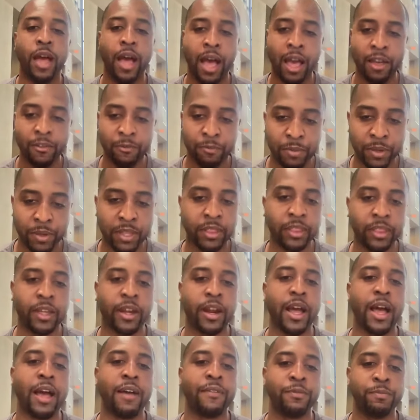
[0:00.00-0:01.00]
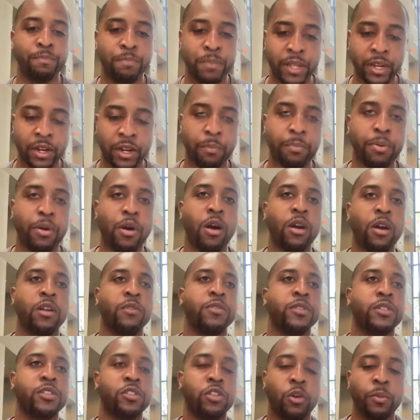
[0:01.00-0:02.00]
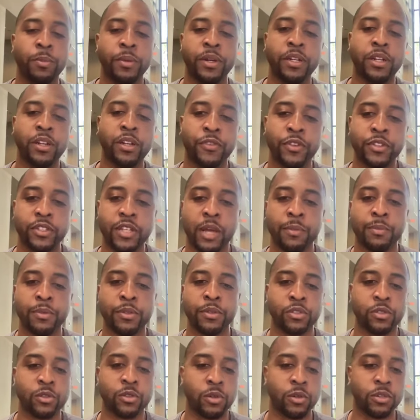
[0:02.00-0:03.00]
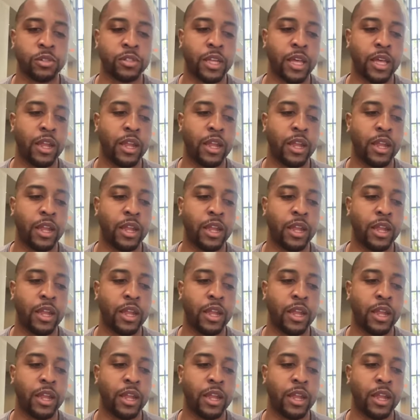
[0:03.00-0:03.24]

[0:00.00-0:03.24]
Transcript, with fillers: I've been there. I've been a part of so many different types of schools.